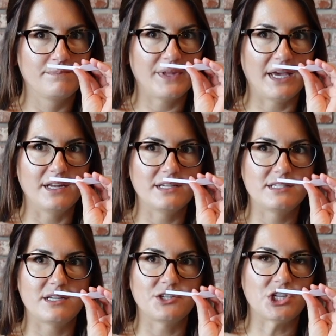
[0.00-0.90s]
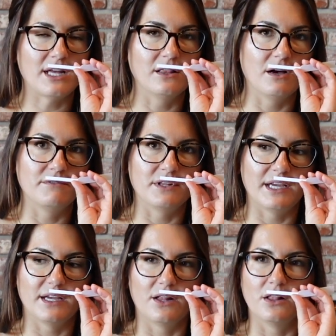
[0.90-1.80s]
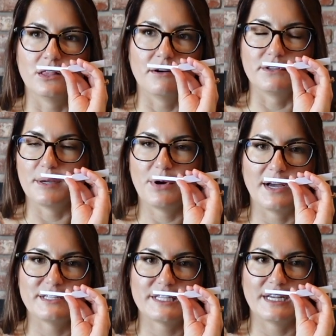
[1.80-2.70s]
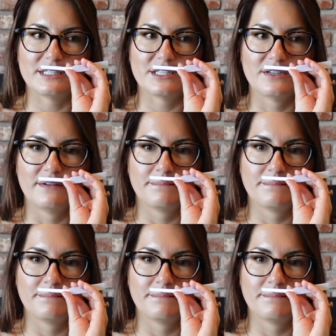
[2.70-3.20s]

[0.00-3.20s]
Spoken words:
And it is such a lovely pine scent.